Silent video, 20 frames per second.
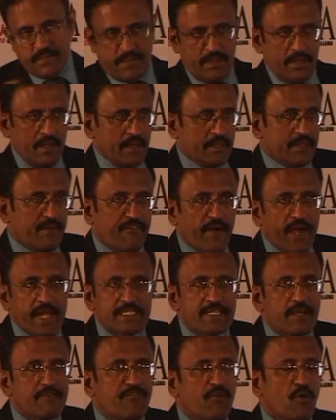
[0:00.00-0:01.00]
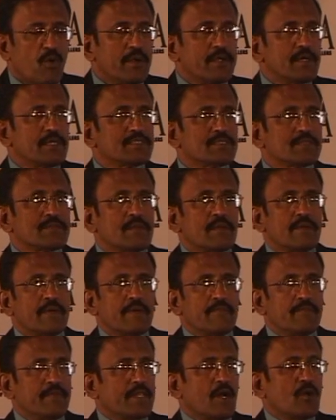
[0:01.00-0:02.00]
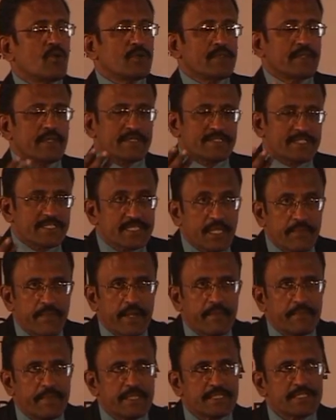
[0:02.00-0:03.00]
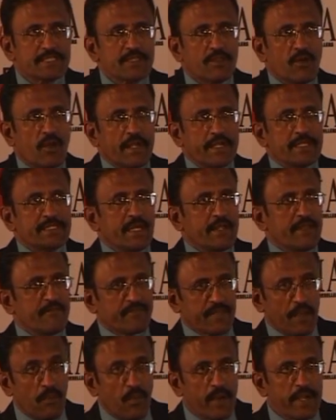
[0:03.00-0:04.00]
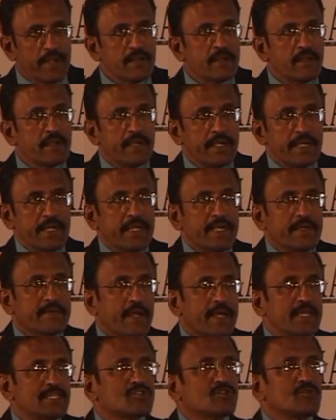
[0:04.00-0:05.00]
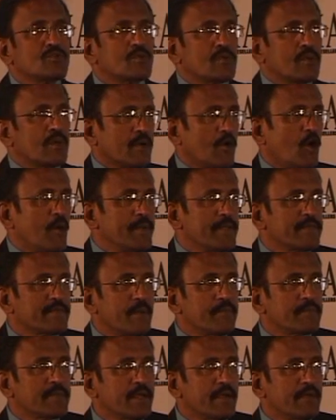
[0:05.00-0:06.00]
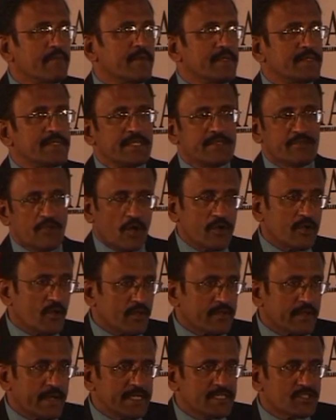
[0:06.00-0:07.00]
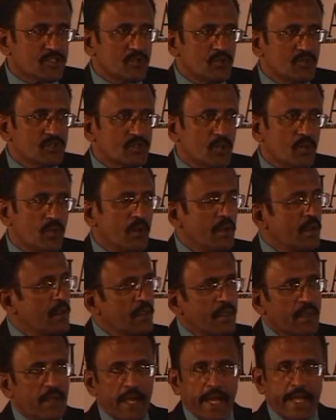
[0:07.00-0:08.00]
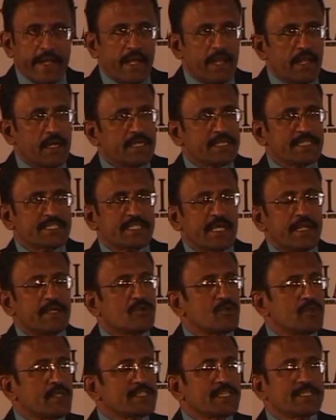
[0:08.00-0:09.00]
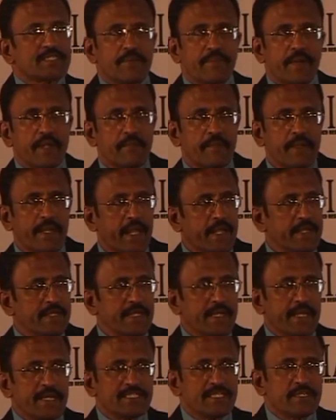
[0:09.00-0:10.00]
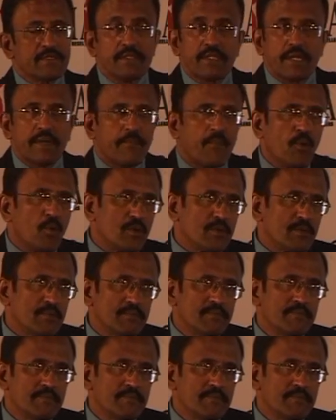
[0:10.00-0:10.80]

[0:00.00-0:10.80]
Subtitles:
the files and folders without the system admin's knowledge. And if someone indeed tries to copy something which he is not authorized to do so, an alert is sent to the system admin and he gets it in the report.